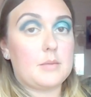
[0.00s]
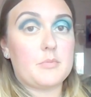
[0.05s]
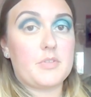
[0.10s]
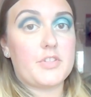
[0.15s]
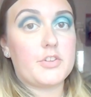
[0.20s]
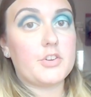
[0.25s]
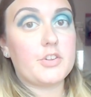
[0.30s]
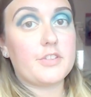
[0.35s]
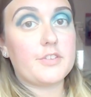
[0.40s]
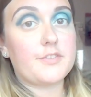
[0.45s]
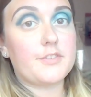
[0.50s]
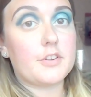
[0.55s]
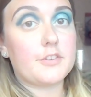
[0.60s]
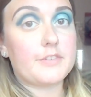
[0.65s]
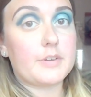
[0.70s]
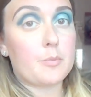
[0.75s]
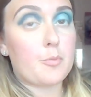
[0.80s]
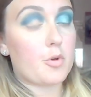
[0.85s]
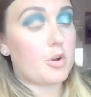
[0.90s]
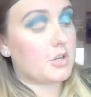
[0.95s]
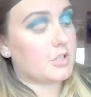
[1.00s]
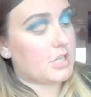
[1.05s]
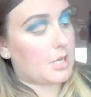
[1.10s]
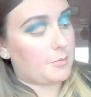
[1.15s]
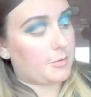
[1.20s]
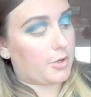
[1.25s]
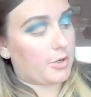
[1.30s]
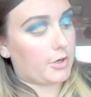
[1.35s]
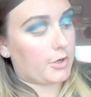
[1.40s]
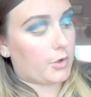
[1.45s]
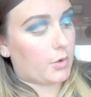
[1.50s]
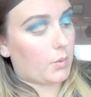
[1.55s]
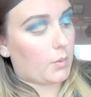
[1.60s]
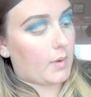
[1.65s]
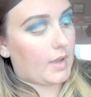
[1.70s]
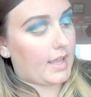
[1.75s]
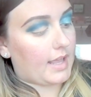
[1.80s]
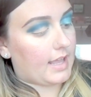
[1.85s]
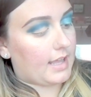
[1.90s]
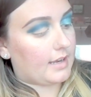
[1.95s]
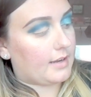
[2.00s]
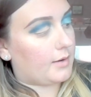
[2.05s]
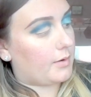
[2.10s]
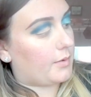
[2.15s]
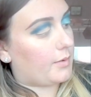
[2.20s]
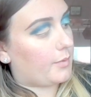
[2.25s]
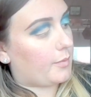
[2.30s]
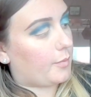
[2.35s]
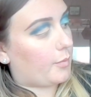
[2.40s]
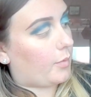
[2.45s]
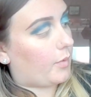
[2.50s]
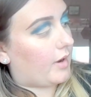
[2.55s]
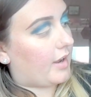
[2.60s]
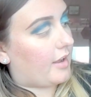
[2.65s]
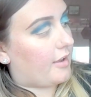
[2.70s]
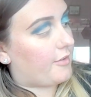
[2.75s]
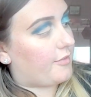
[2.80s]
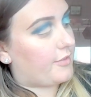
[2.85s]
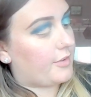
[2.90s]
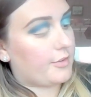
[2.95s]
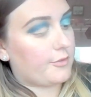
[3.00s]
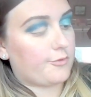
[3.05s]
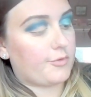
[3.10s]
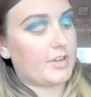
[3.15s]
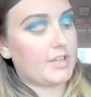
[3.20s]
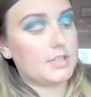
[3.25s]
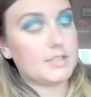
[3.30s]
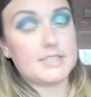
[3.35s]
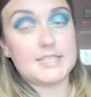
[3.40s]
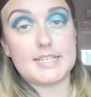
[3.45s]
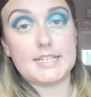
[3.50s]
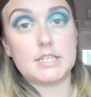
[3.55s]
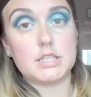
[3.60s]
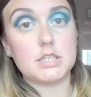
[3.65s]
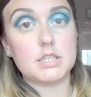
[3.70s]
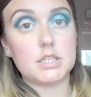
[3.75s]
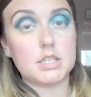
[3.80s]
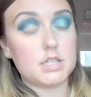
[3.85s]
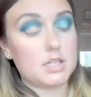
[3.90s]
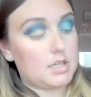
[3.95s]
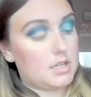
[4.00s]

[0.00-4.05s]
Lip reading: And then with another fluffy brush I'm going to go in with Real Deal.